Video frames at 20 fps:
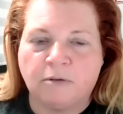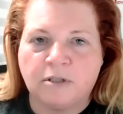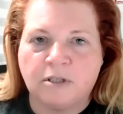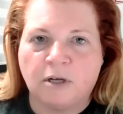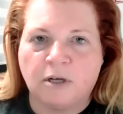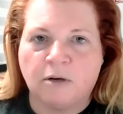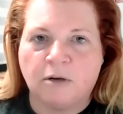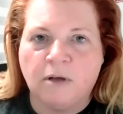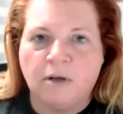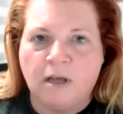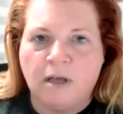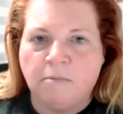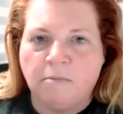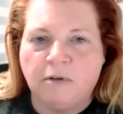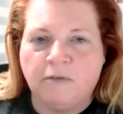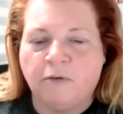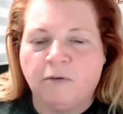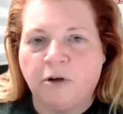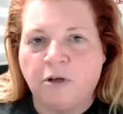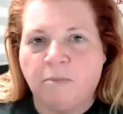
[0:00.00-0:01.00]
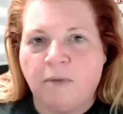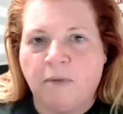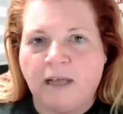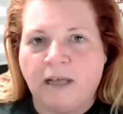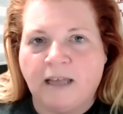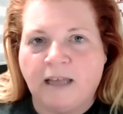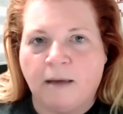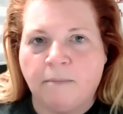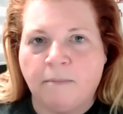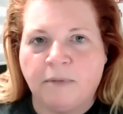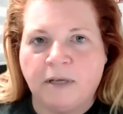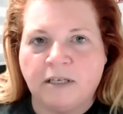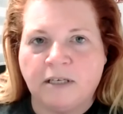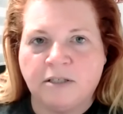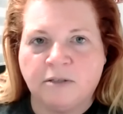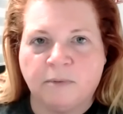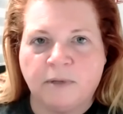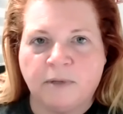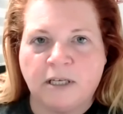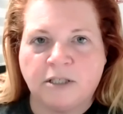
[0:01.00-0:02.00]
So before you make that big
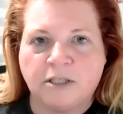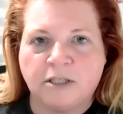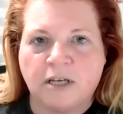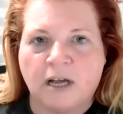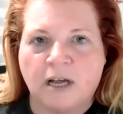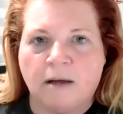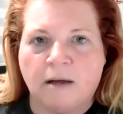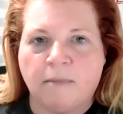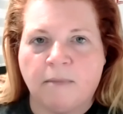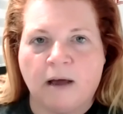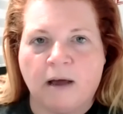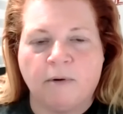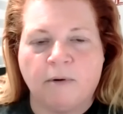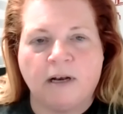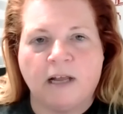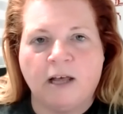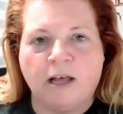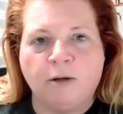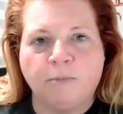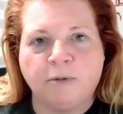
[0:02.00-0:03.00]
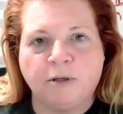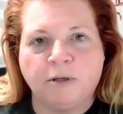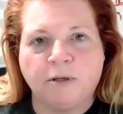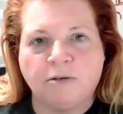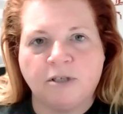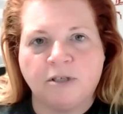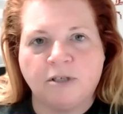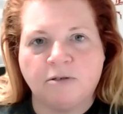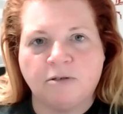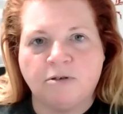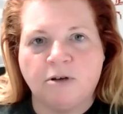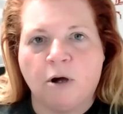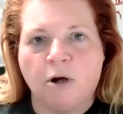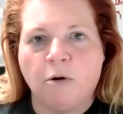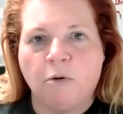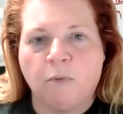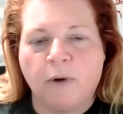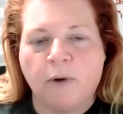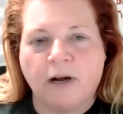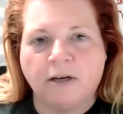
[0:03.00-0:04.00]
switch, I want to help you to
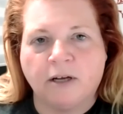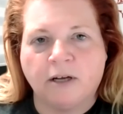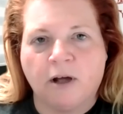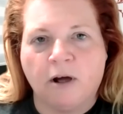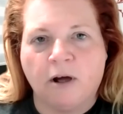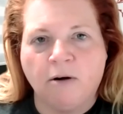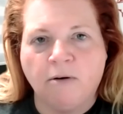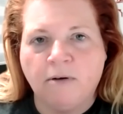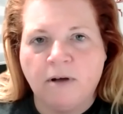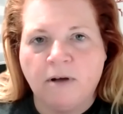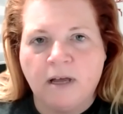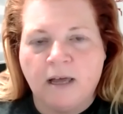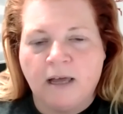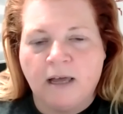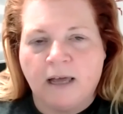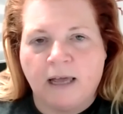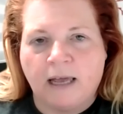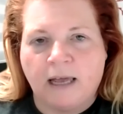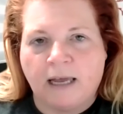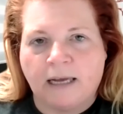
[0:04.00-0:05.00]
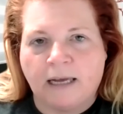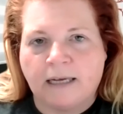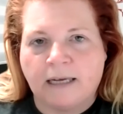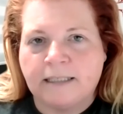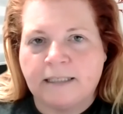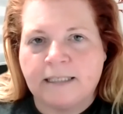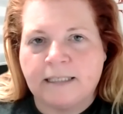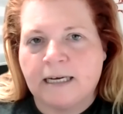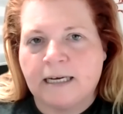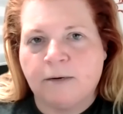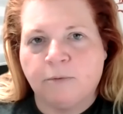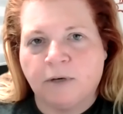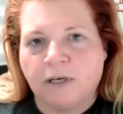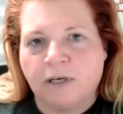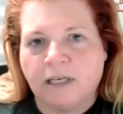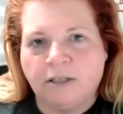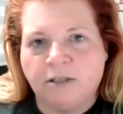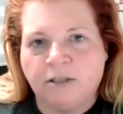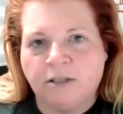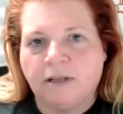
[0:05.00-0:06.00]
know where to go, and we're
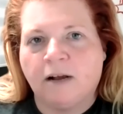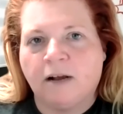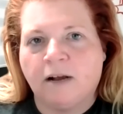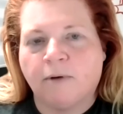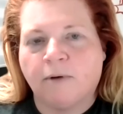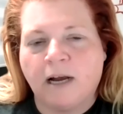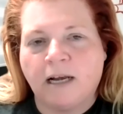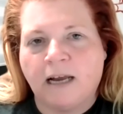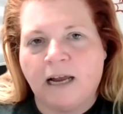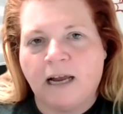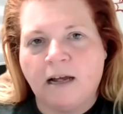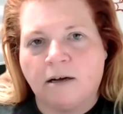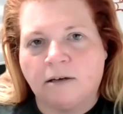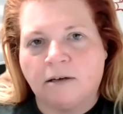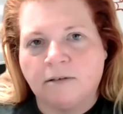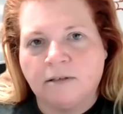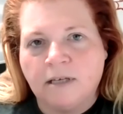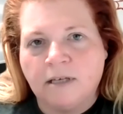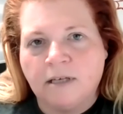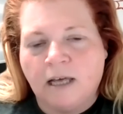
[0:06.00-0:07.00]
going to do that right now.